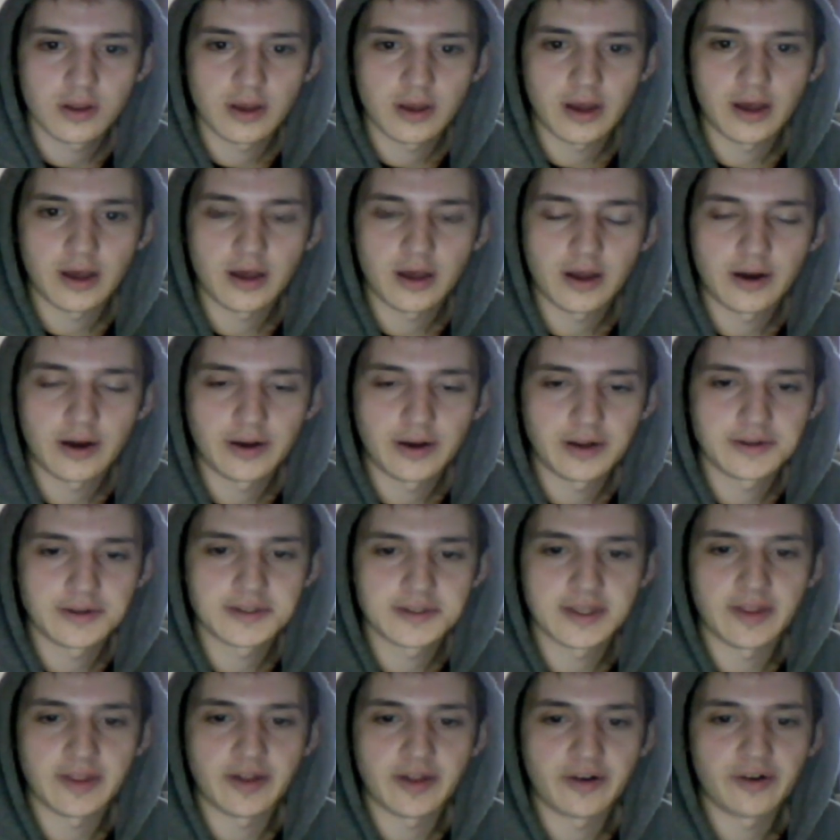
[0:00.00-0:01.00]
I already
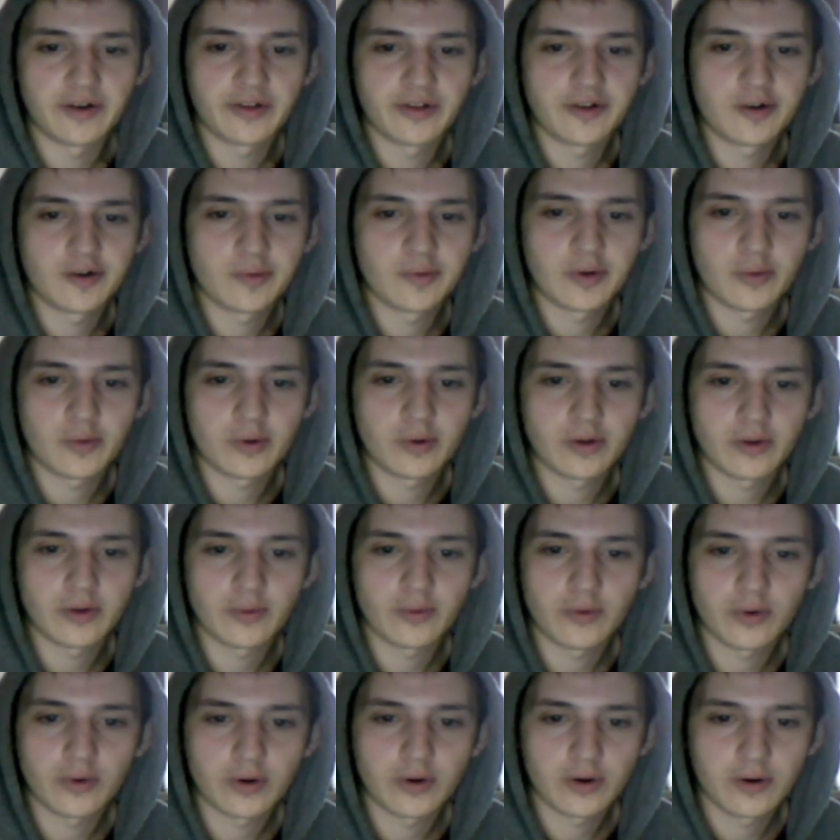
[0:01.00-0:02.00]
said that earlier, but World at
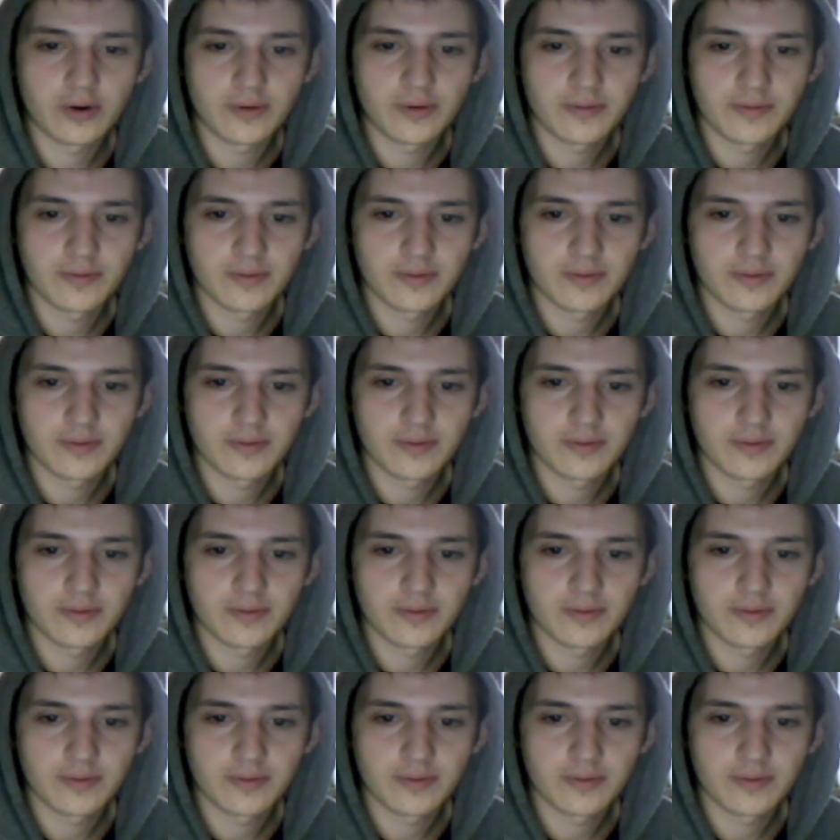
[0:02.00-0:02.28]
War.